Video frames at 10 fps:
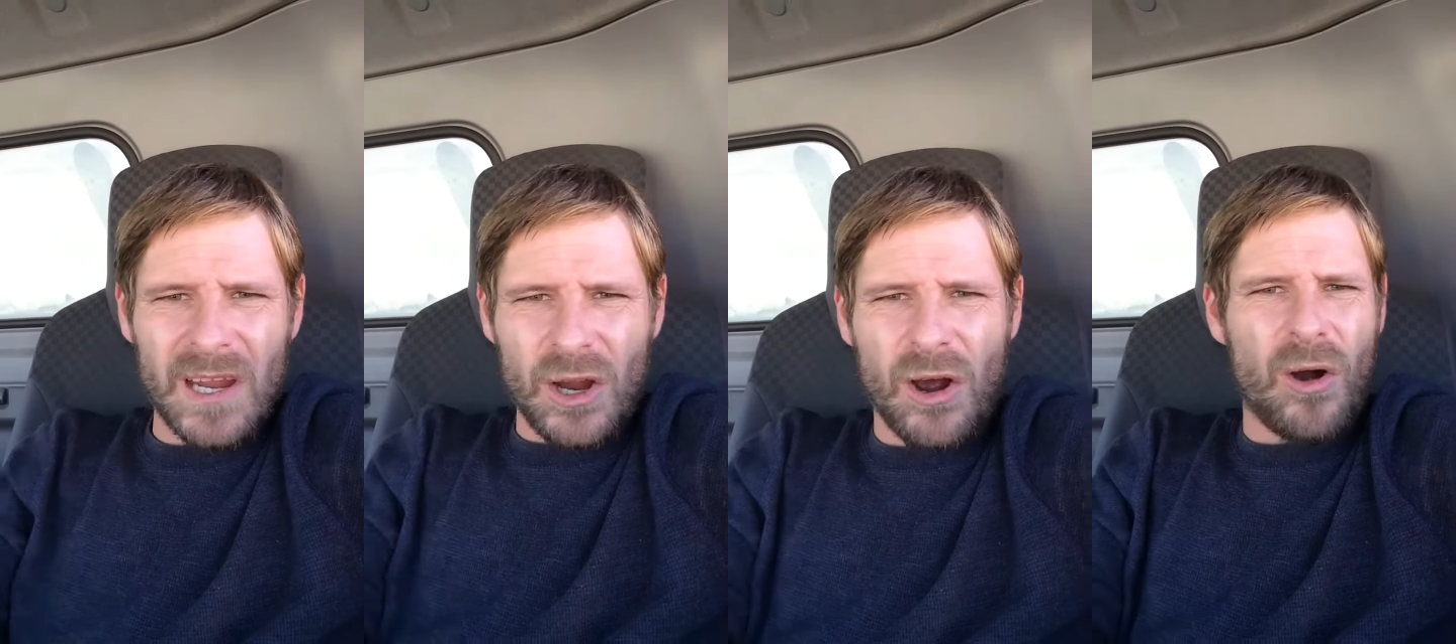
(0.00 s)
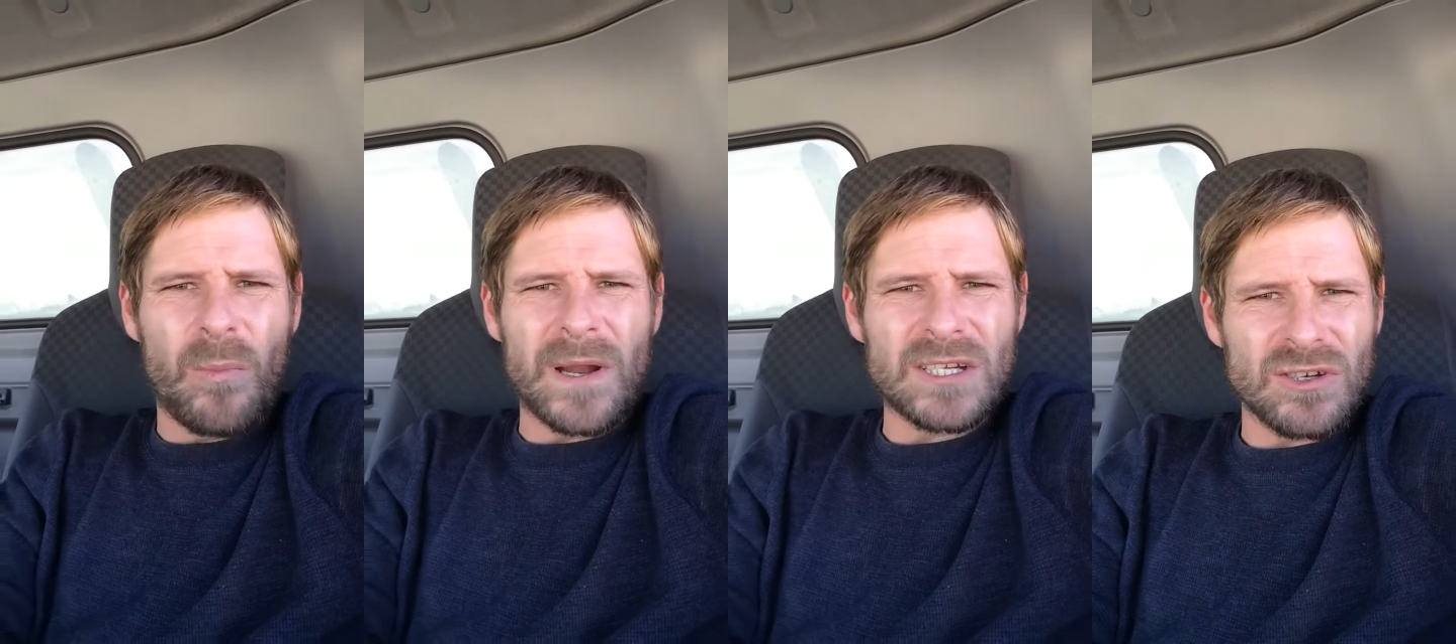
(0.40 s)
caught
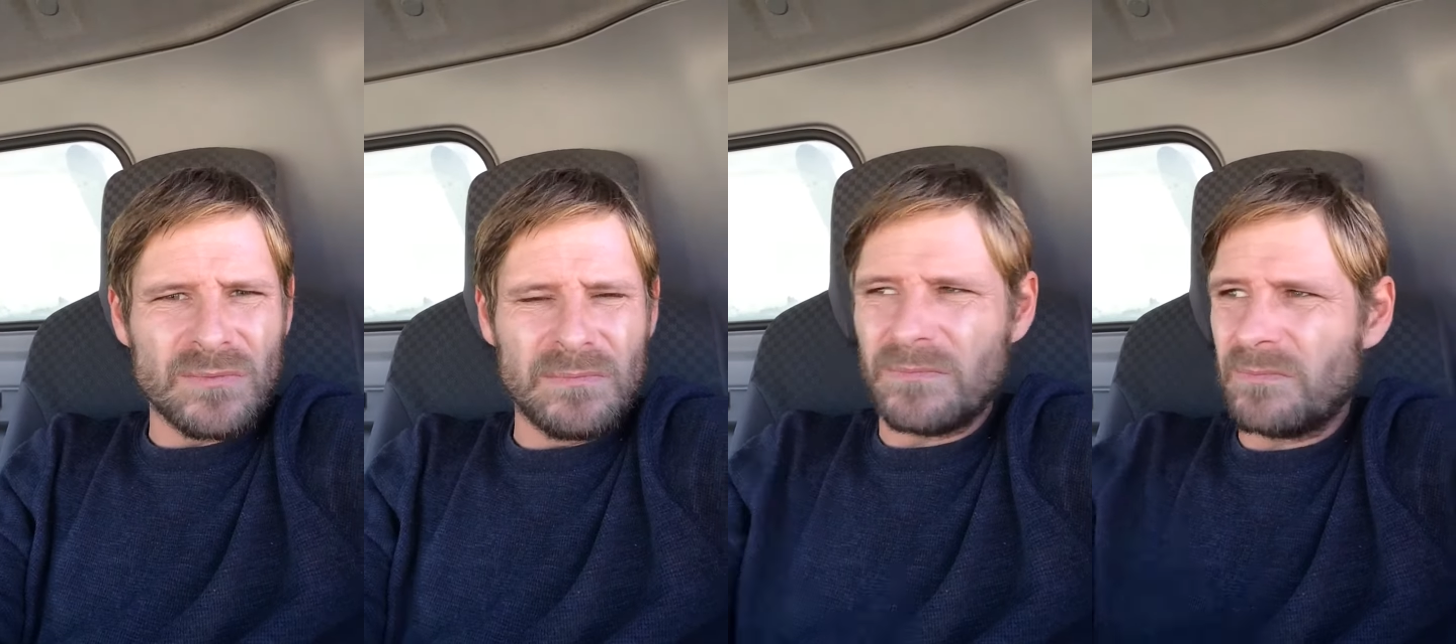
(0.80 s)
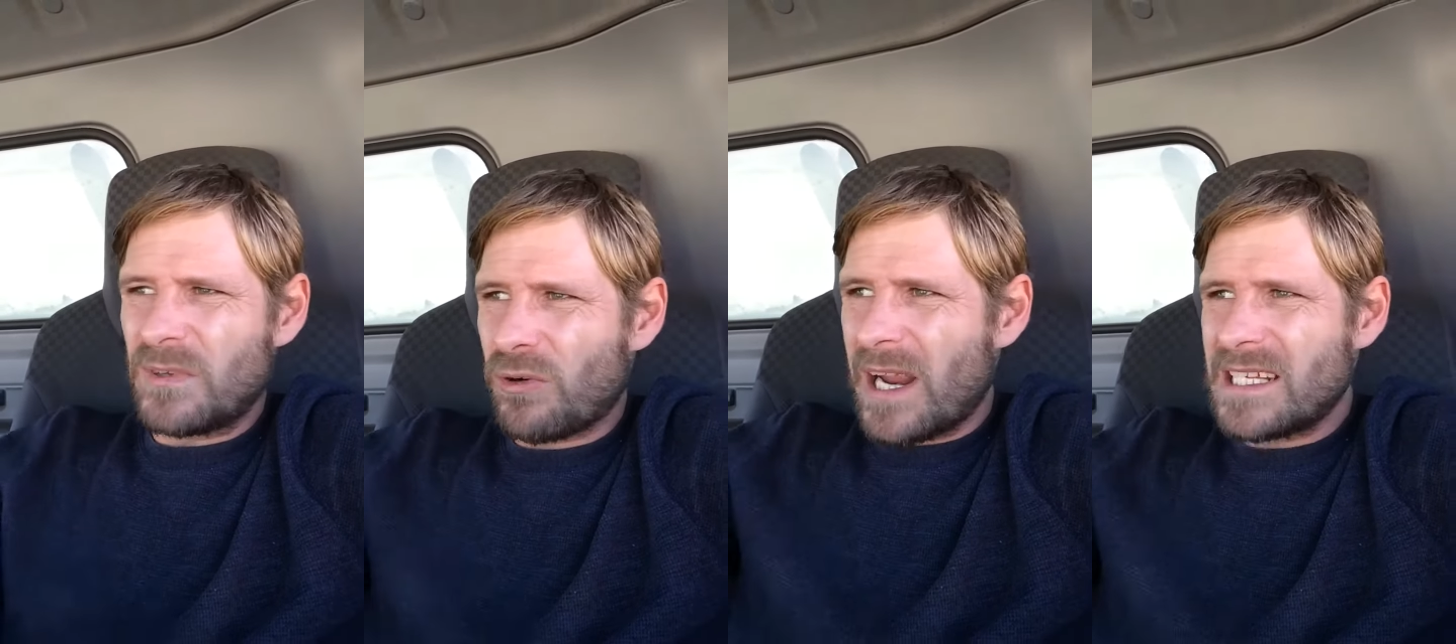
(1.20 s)
up in some
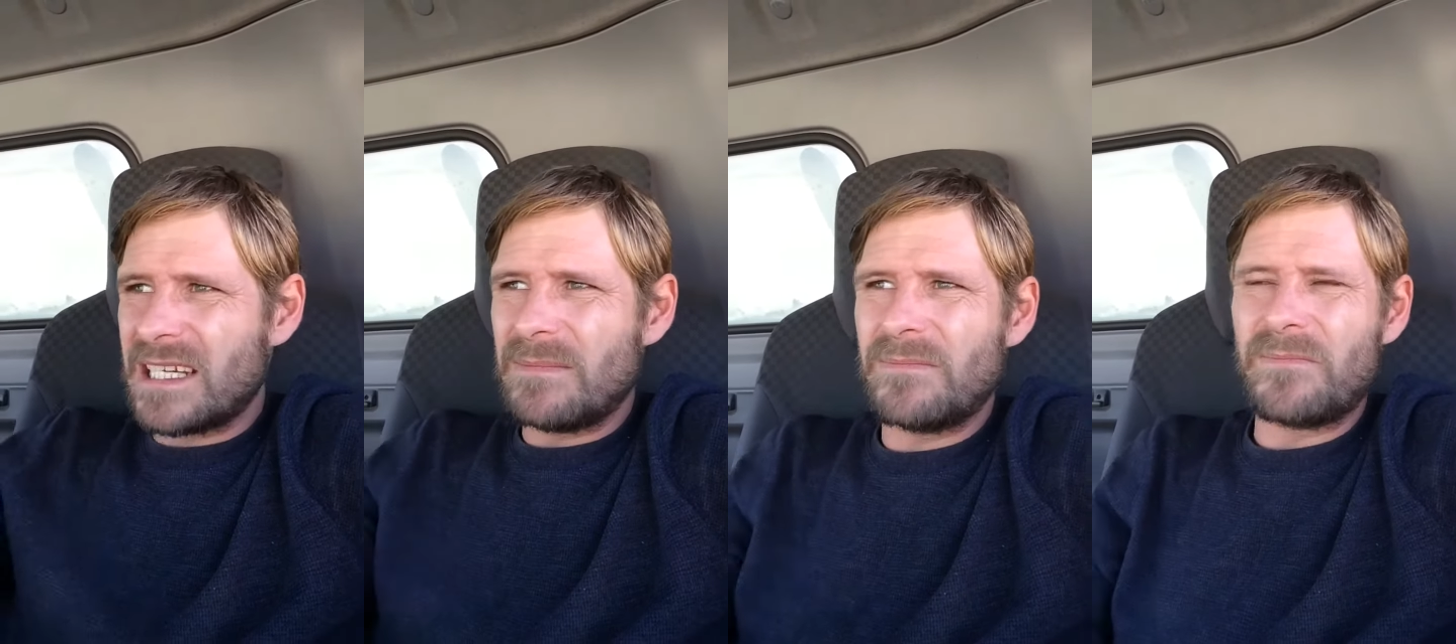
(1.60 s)
crazy